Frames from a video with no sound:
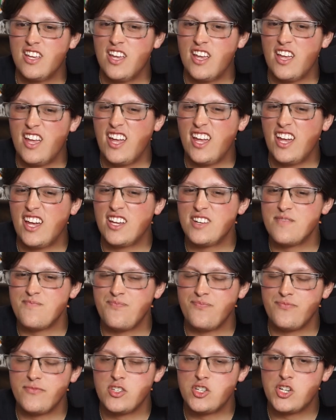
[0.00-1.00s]
And
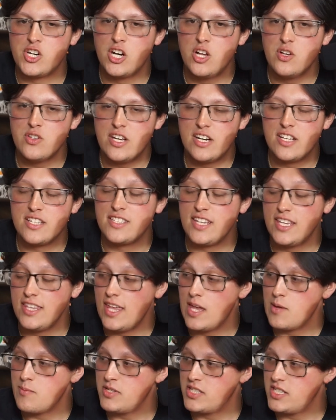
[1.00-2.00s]
she knows how to say
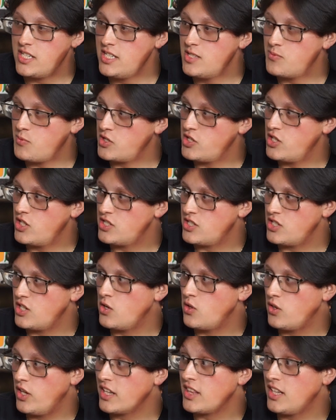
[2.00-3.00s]
the ABCs, but she doesn't know
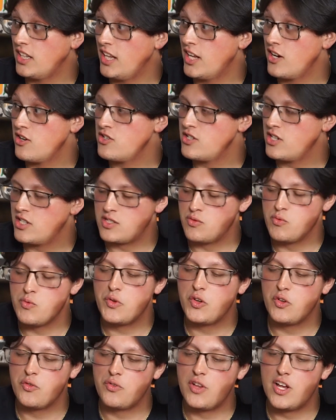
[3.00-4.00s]
like the letters yet. So we were
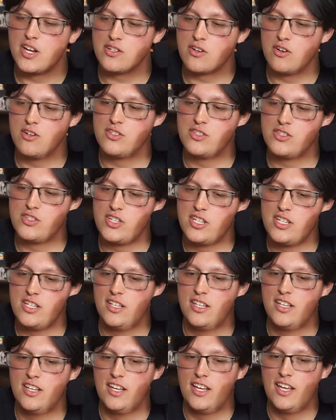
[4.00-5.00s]
doing flashcards and shit.
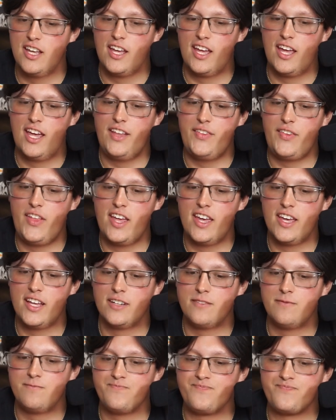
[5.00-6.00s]
And
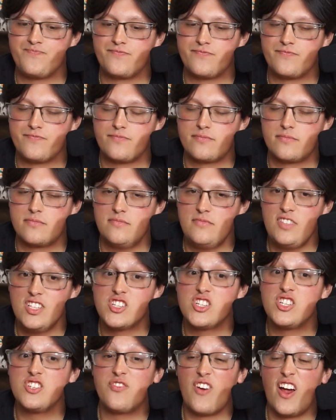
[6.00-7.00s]
then
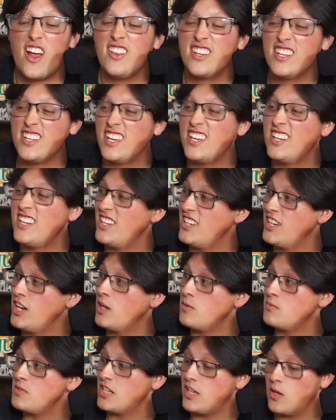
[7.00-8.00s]
she's finally getting it. You know what I'm
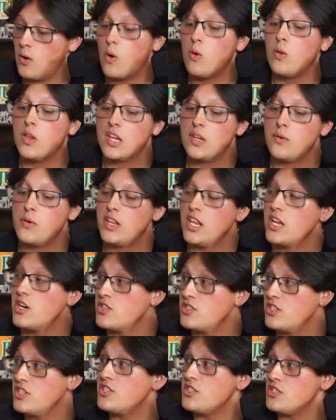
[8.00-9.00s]
saying? Like, oh, what letter is
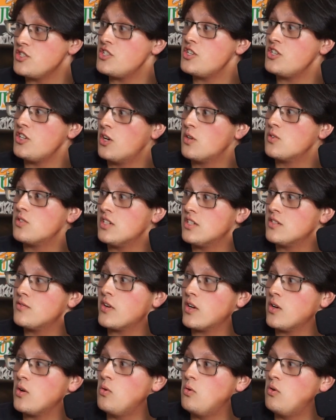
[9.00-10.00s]
this? And she knows it. It's
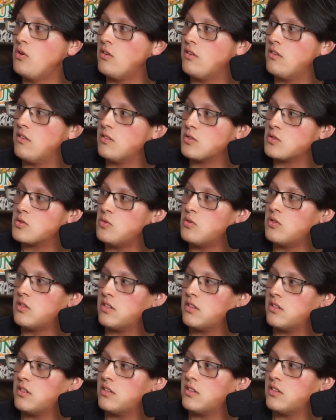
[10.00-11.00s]
fucking cool. It was cool.
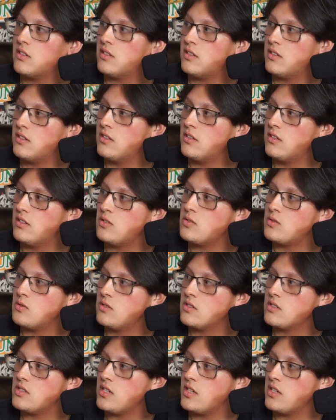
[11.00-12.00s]
It was cool to
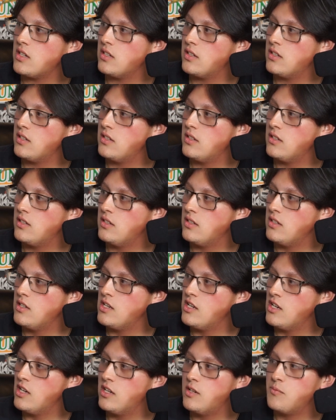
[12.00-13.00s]
see.
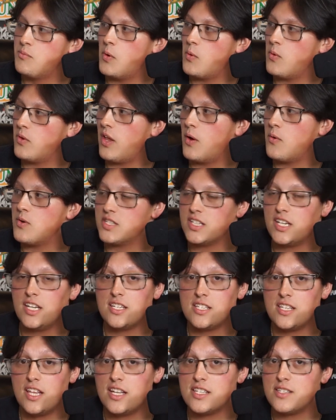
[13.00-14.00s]
But I wasn't getting to
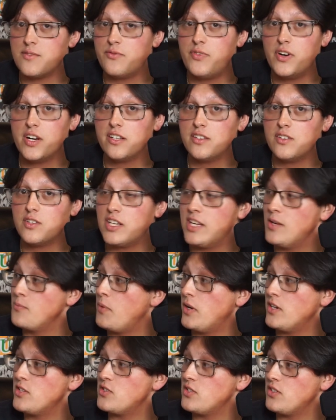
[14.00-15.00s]
that. Some fucking little kid
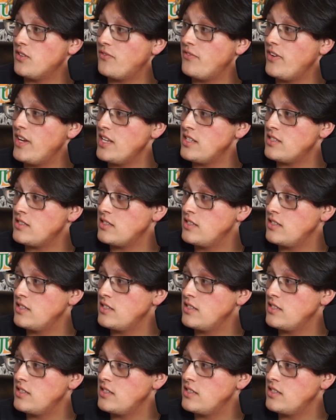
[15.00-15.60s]
punched her in the face.